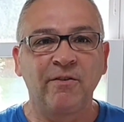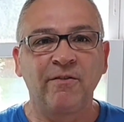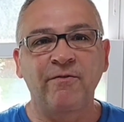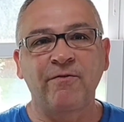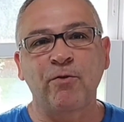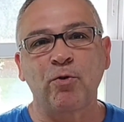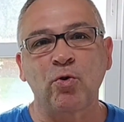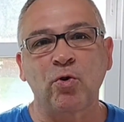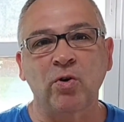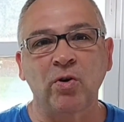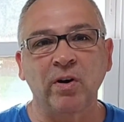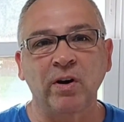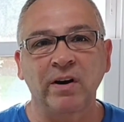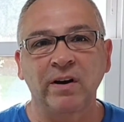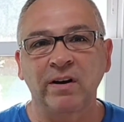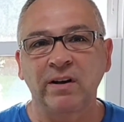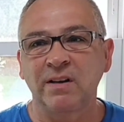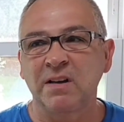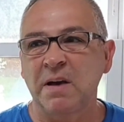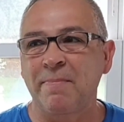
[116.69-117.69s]
for
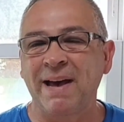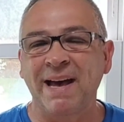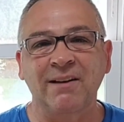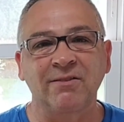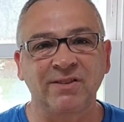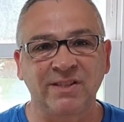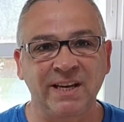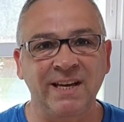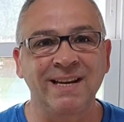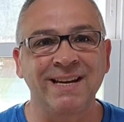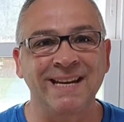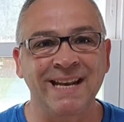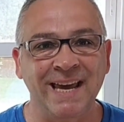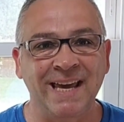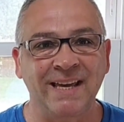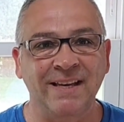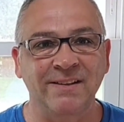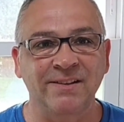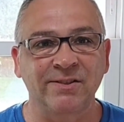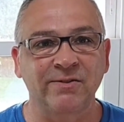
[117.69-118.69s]
about 10
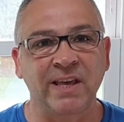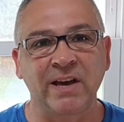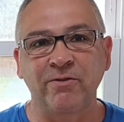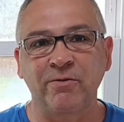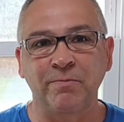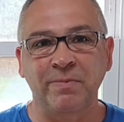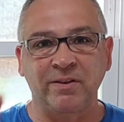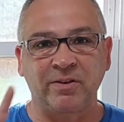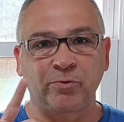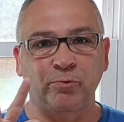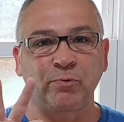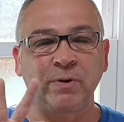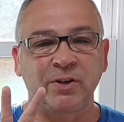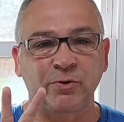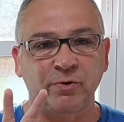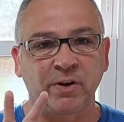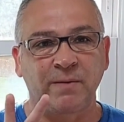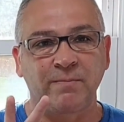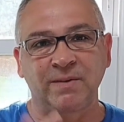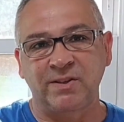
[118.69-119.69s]
days. So that would be 3
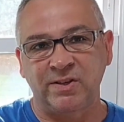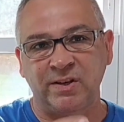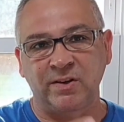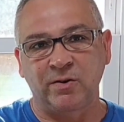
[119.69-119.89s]
treatments in a